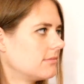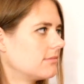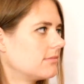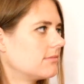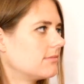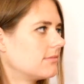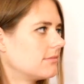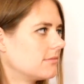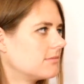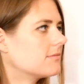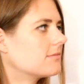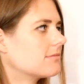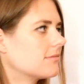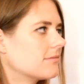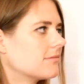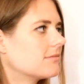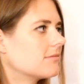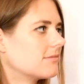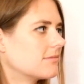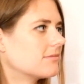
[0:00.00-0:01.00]

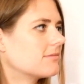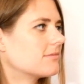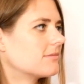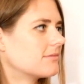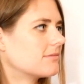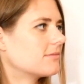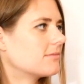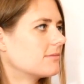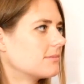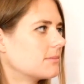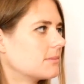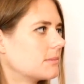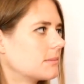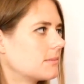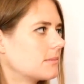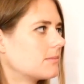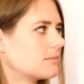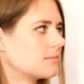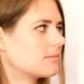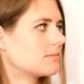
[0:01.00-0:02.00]

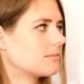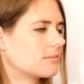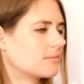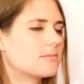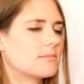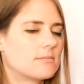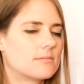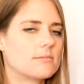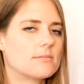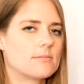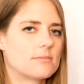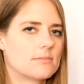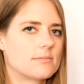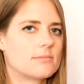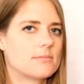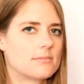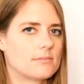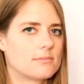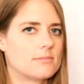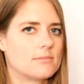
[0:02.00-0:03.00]

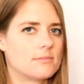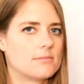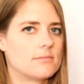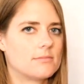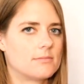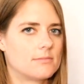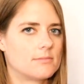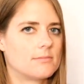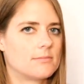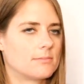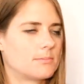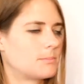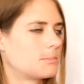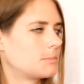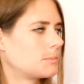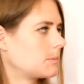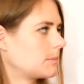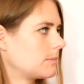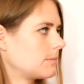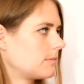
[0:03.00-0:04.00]

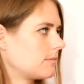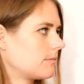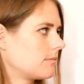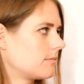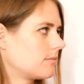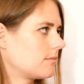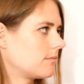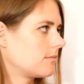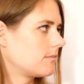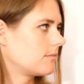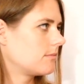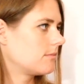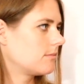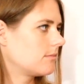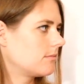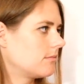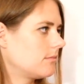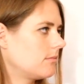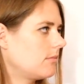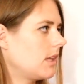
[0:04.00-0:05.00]

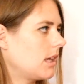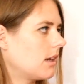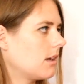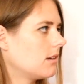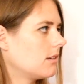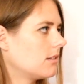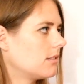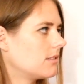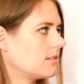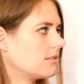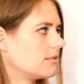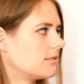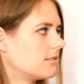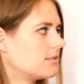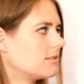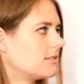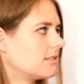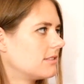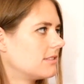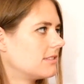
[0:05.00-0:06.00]

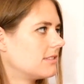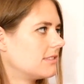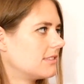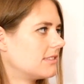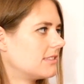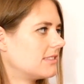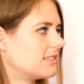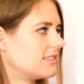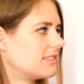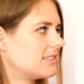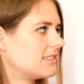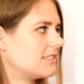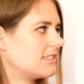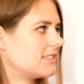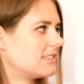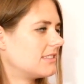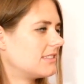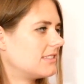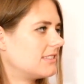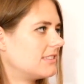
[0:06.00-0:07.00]

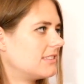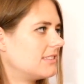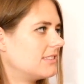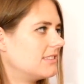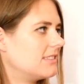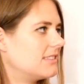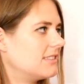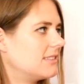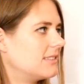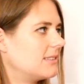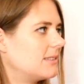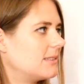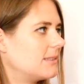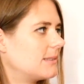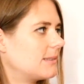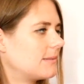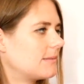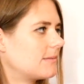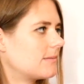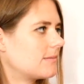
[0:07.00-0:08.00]
No words are spoken by the person on screen.